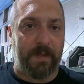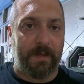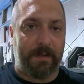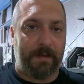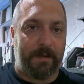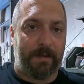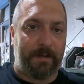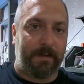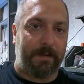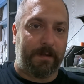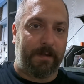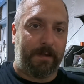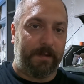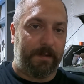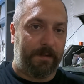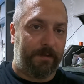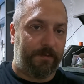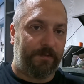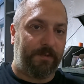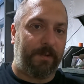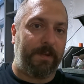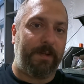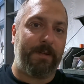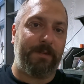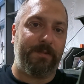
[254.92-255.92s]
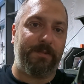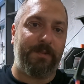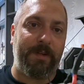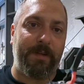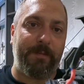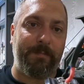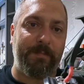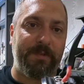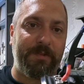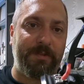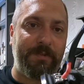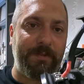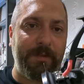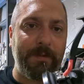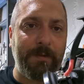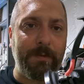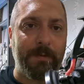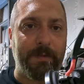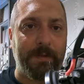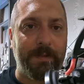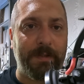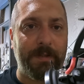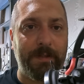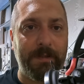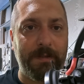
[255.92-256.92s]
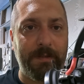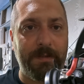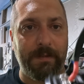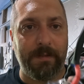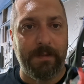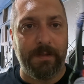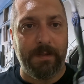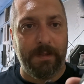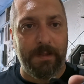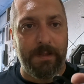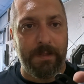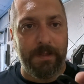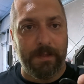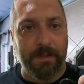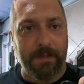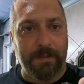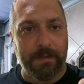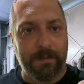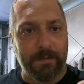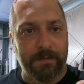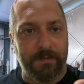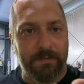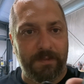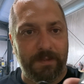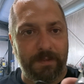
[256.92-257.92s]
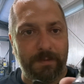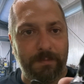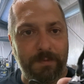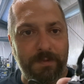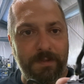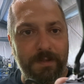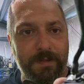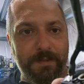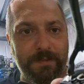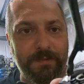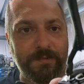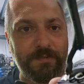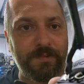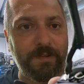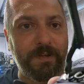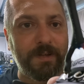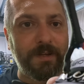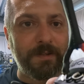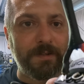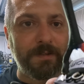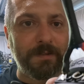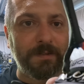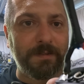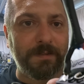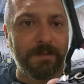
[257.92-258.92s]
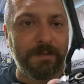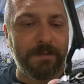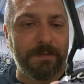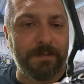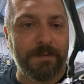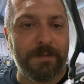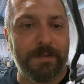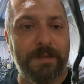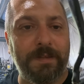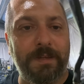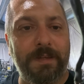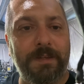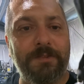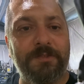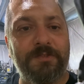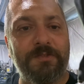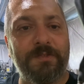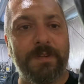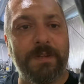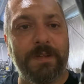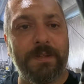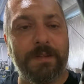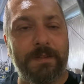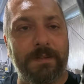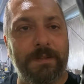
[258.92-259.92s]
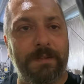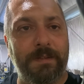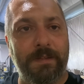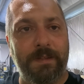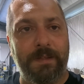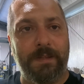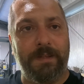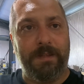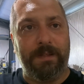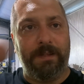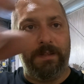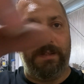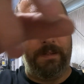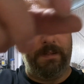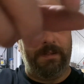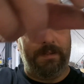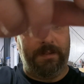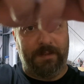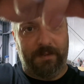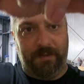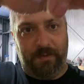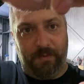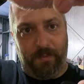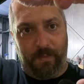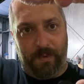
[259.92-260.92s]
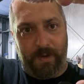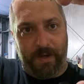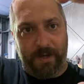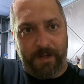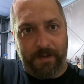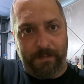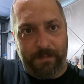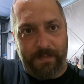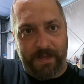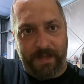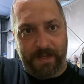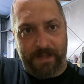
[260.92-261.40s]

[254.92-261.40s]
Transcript: Alright, so here's number 2. You can see we got the solder, the heat shrink, the wire